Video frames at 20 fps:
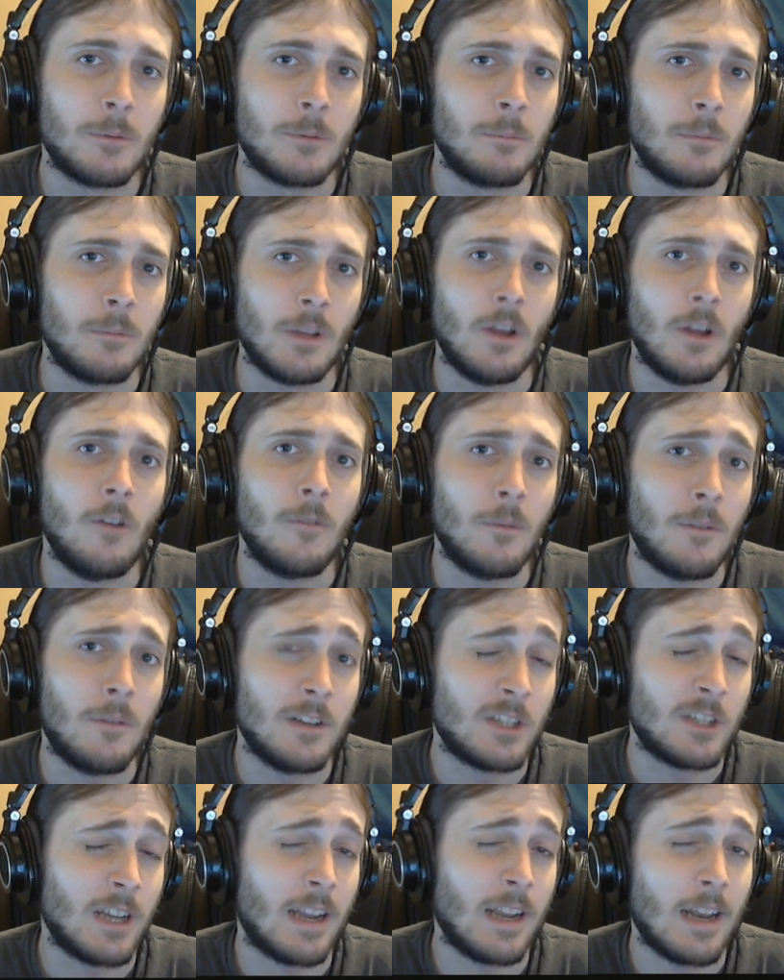description below if you
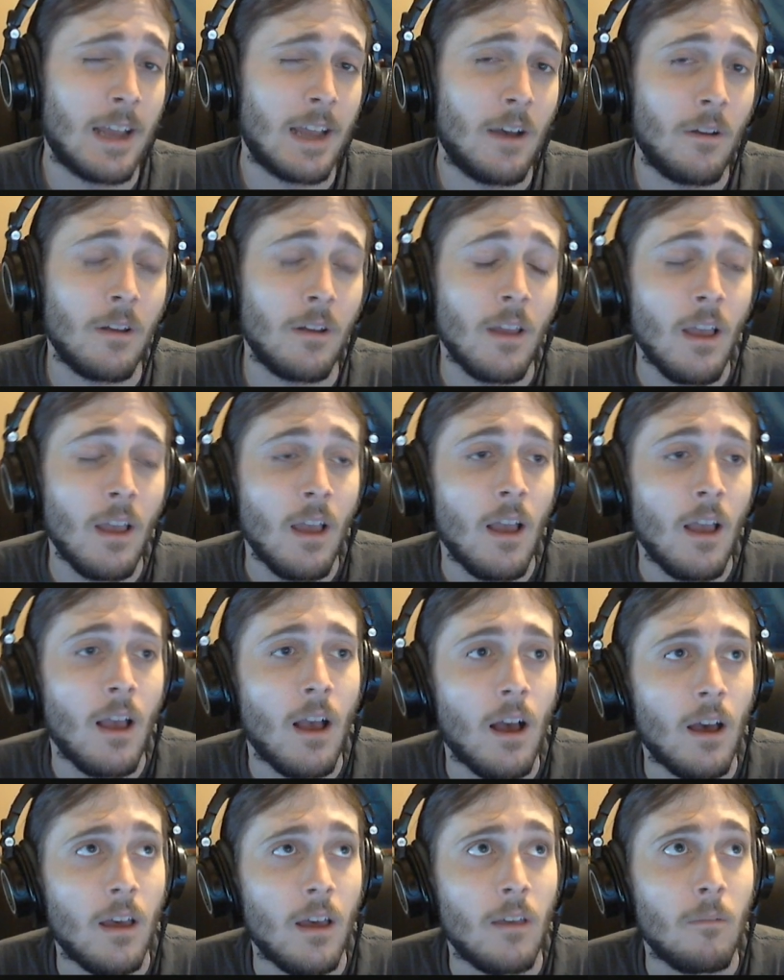want to check it out.
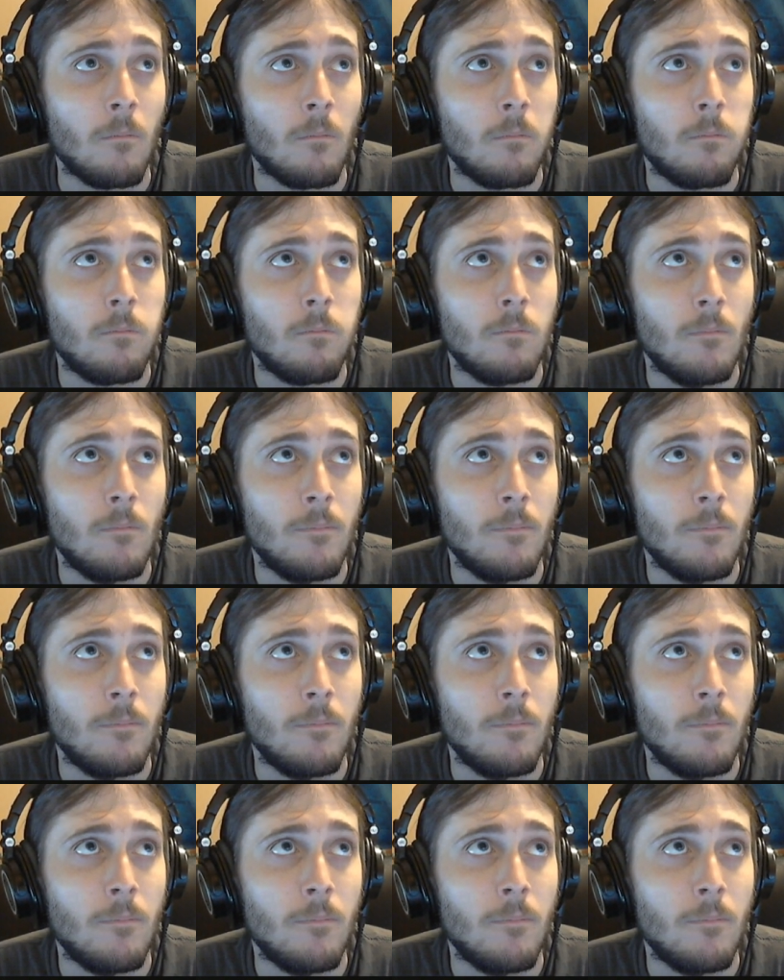Other